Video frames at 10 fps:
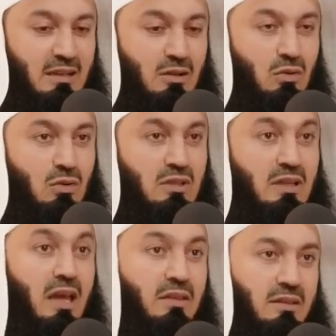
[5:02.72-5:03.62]
are all
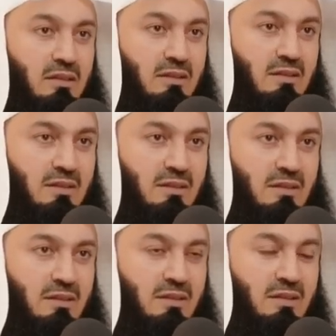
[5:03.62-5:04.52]
gathered
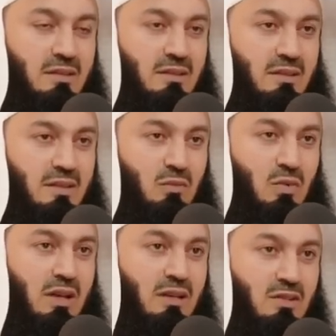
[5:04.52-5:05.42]
in
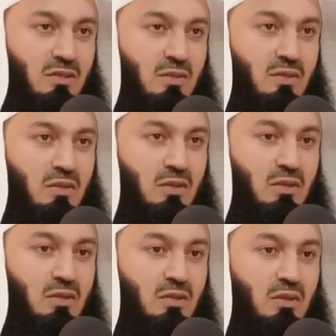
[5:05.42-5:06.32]
one. So
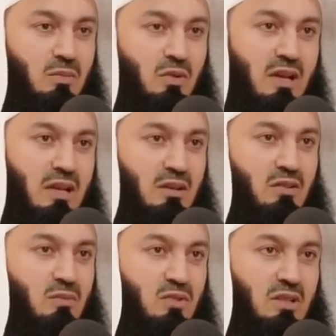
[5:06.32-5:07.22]
not Bukhari,
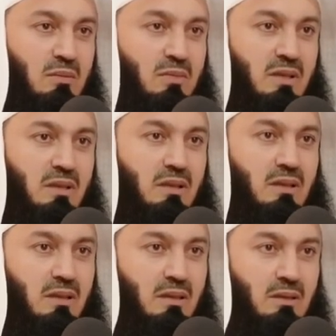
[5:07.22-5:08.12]
not Muslim, but
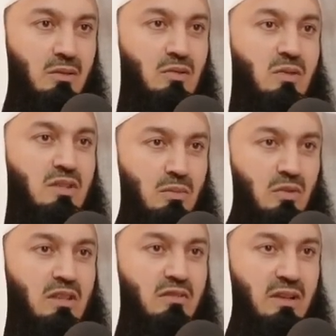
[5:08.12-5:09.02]
those which are
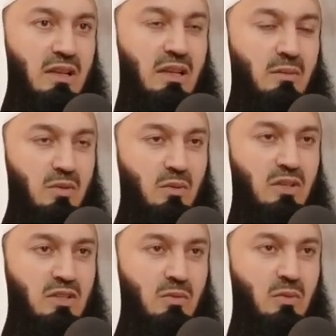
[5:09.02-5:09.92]
muttafaq alayh,
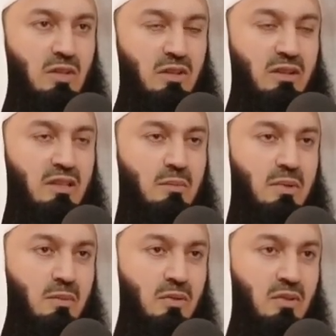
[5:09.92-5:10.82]
which were narrated
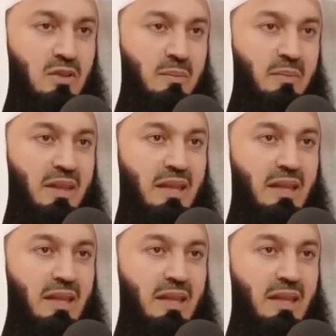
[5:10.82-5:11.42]
by both of them.